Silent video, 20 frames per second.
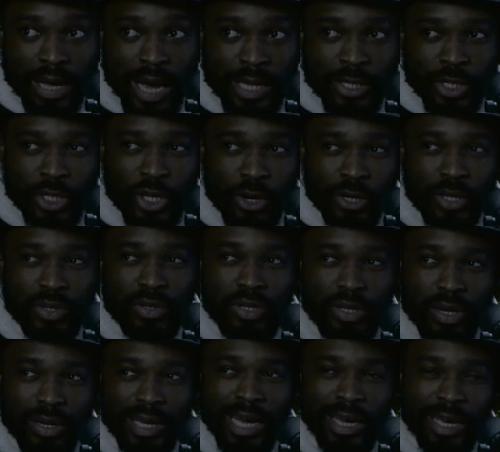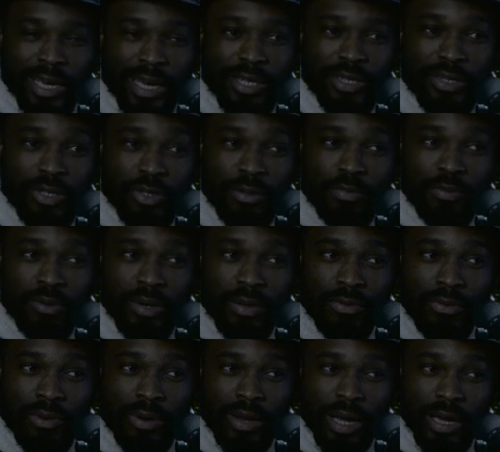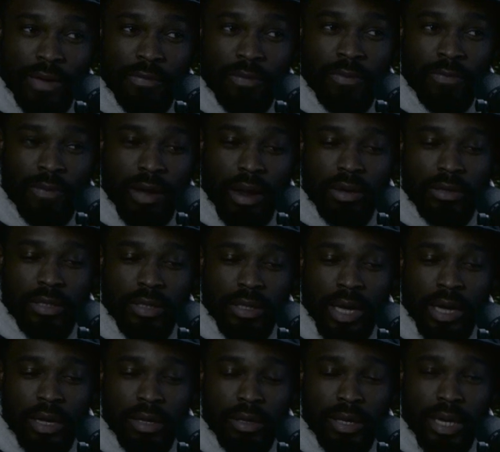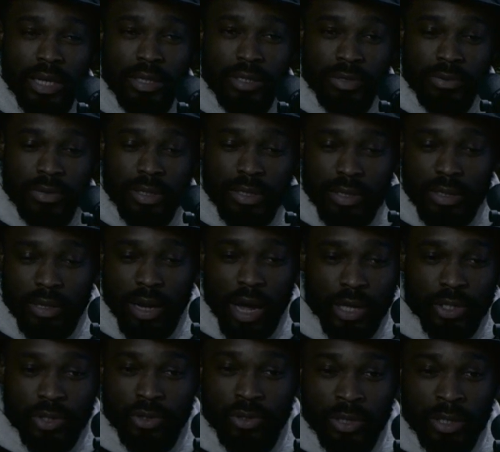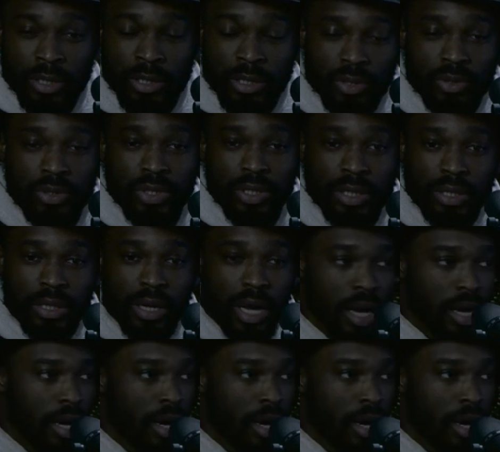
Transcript: and so you st it gets to a point where like, if you follow to that that to its logical conclusion,